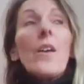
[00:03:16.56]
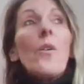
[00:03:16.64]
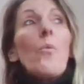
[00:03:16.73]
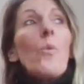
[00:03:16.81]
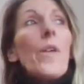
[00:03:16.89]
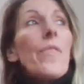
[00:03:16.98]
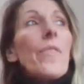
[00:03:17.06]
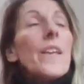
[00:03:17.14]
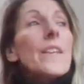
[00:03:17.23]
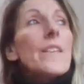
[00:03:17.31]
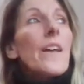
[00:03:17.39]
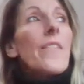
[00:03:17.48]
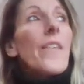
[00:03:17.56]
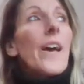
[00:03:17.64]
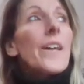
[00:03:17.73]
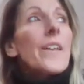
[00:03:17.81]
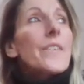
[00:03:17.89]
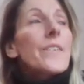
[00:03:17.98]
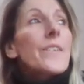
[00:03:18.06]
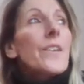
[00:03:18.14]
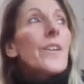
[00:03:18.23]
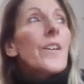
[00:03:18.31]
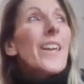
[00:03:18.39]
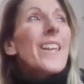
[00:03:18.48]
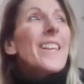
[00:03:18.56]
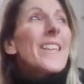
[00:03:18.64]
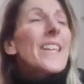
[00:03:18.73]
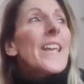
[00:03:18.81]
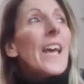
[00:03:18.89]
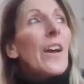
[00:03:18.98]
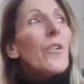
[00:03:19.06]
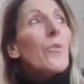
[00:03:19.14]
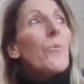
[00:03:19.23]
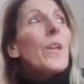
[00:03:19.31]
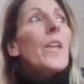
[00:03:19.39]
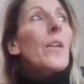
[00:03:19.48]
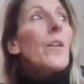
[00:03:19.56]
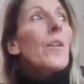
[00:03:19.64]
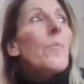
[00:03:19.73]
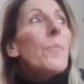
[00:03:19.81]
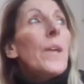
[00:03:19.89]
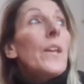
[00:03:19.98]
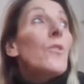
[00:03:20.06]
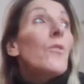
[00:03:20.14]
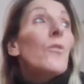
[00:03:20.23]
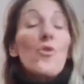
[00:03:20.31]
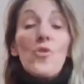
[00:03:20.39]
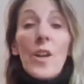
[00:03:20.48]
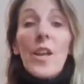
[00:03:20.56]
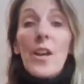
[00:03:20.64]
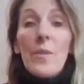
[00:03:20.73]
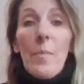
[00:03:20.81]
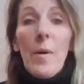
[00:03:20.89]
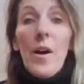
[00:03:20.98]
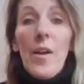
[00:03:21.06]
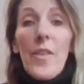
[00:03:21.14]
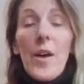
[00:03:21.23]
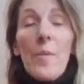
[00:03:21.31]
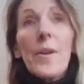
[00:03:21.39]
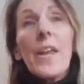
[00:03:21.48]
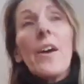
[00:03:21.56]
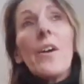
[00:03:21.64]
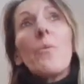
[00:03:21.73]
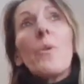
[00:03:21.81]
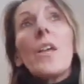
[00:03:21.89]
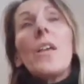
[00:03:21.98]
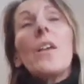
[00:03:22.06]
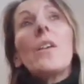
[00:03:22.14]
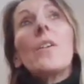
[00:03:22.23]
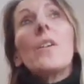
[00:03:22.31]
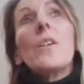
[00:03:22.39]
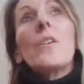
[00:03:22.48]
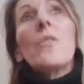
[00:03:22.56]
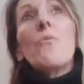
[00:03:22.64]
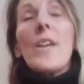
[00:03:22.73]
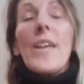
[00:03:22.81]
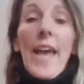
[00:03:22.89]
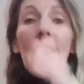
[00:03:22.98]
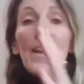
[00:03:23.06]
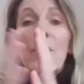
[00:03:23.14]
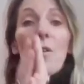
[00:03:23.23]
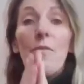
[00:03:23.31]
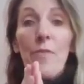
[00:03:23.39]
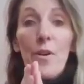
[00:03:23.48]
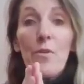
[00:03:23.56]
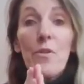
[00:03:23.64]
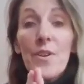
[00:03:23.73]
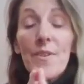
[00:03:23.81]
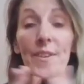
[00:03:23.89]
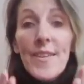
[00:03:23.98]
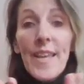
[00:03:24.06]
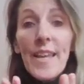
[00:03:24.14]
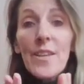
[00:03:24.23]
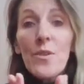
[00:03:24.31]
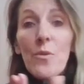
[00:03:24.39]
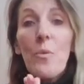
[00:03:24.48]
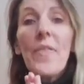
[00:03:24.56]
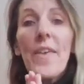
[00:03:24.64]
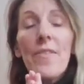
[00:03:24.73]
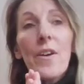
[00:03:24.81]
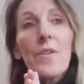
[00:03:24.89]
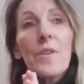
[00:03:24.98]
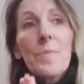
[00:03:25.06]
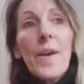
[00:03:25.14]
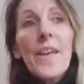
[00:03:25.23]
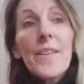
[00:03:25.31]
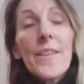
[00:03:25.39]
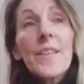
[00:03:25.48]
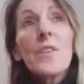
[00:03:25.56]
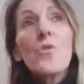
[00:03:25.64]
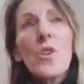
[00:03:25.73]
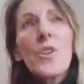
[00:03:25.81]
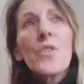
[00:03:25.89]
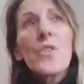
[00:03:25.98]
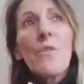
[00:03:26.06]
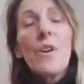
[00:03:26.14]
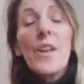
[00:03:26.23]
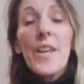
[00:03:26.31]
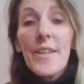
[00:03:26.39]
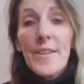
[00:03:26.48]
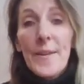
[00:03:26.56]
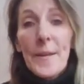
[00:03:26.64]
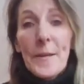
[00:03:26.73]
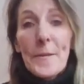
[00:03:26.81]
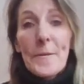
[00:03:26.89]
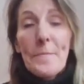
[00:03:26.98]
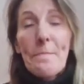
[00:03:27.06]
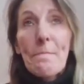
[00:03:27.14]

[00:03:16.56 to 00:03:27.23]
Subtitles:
with things like that, it's how do we be not triggered by them, and how do we regain our focus and center within those spaces and trust our own instincts